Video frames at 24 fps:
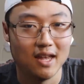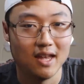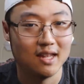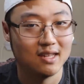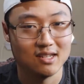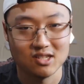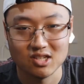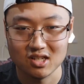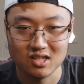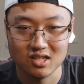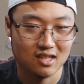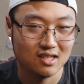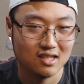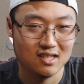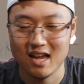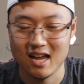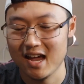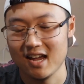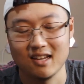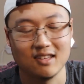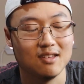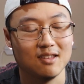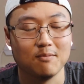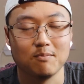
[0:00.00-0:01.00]
then just
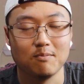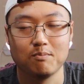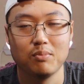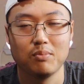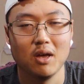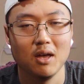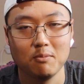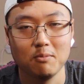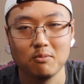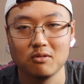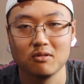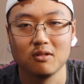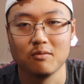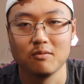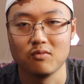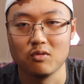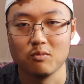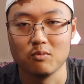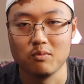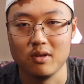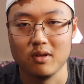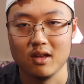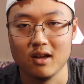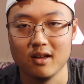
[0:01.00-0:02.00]
attack them, pepper them
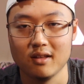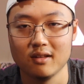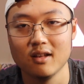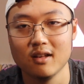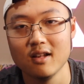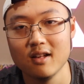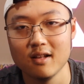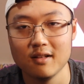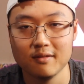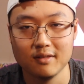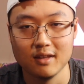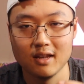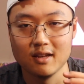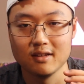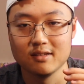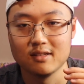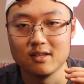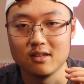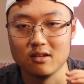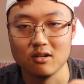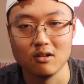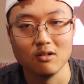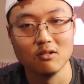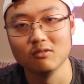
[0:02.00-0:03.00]
from behind. That is
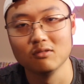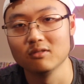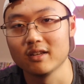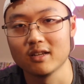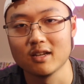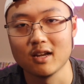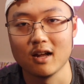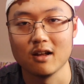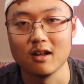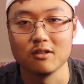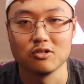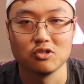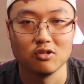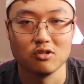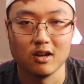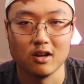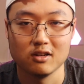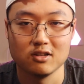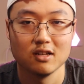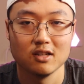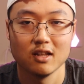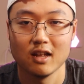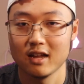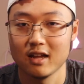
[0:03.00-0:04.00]
the only kind of
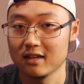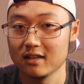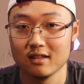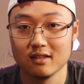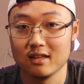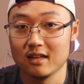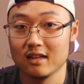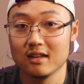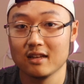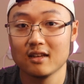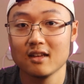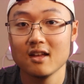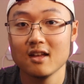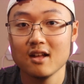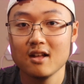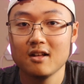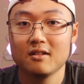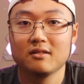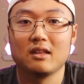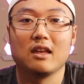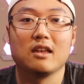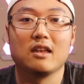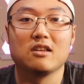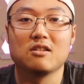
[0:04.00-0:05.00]
strategy that I can think
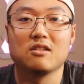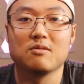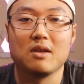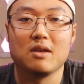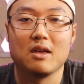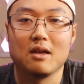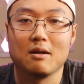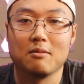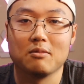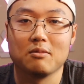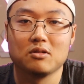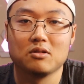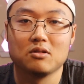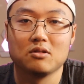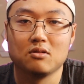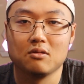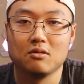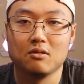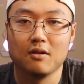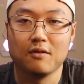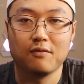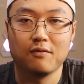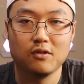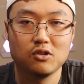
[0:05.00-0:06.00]
that you can be able to
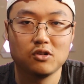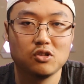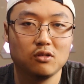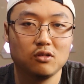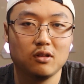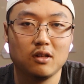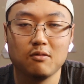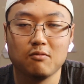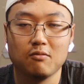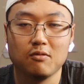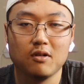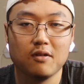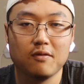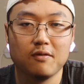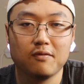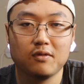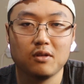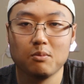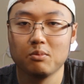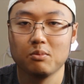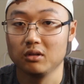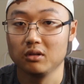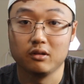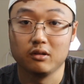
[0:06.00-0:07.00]
do efficiently with
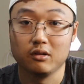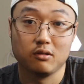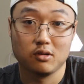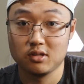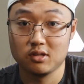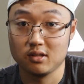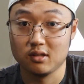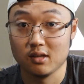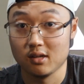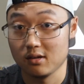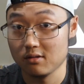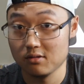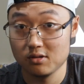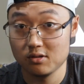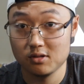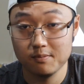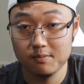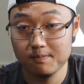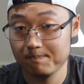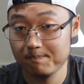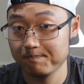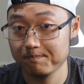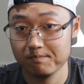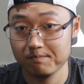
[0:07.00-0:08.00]
the Balearic slingers.
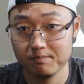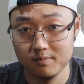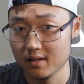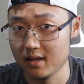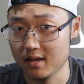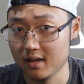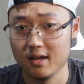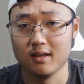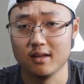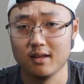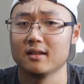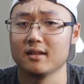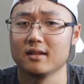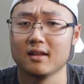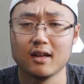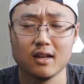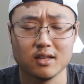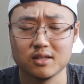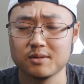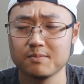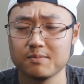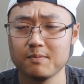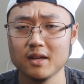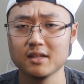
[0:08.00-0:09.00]
And
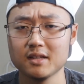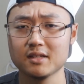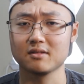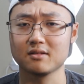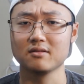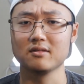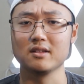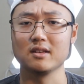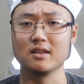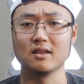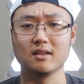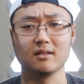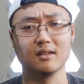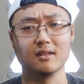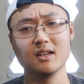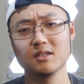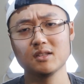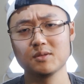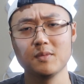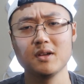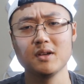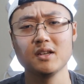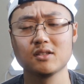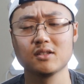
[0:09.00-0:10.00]
that's basically
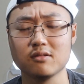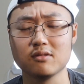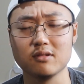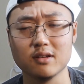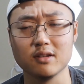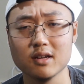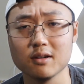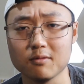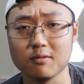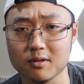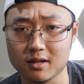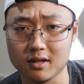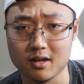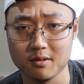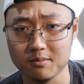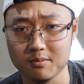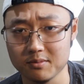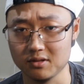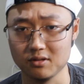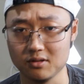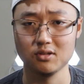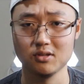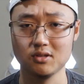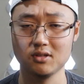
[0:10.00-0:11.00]
it when it
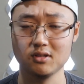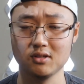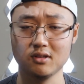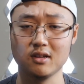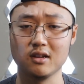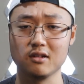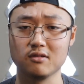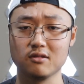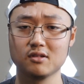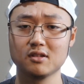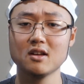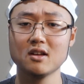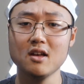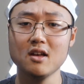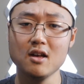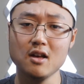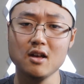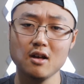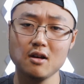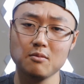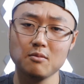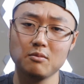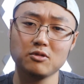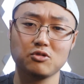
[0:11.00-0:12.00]
comes to slingers.
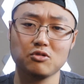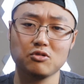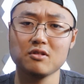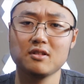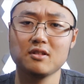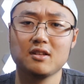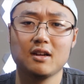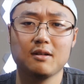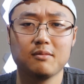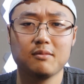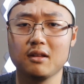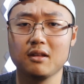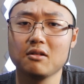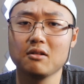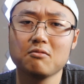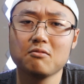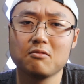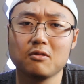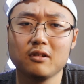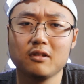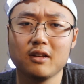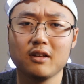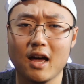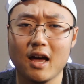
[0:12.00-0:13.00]
Majority of the time they don't
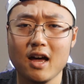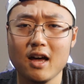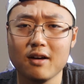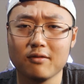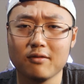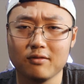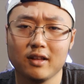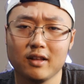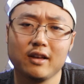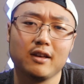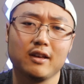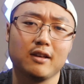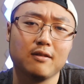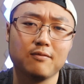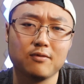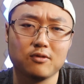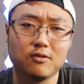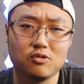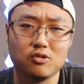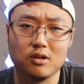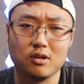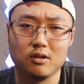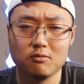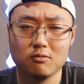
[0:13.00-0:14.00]
really have light
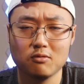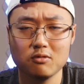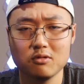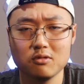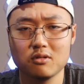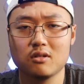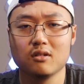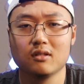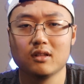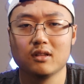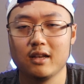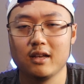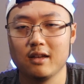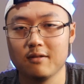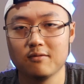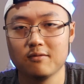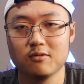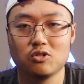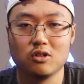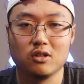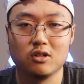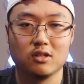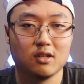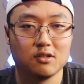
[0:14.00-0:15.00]
infantry, really good light
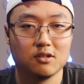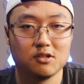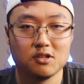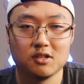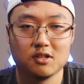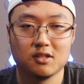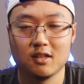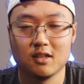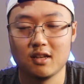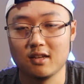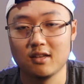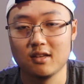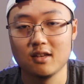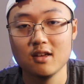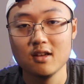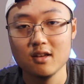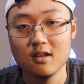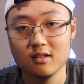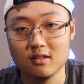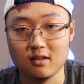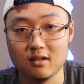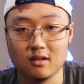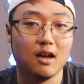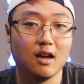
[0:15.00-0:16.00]
infantry, such as like
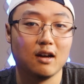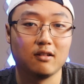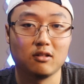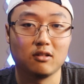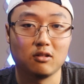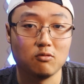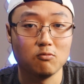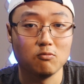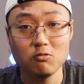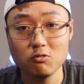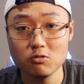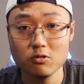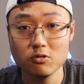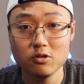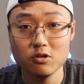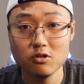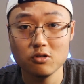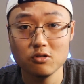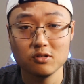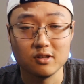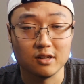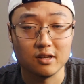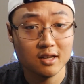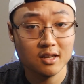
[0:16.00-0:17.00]
the Gallic
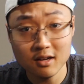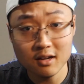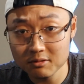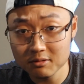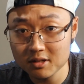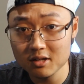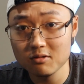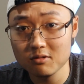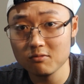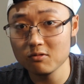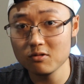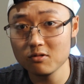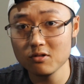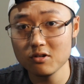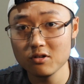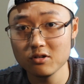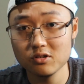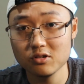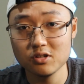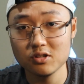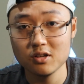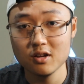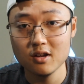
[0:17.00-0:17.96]
warriors, the Celtic warriors.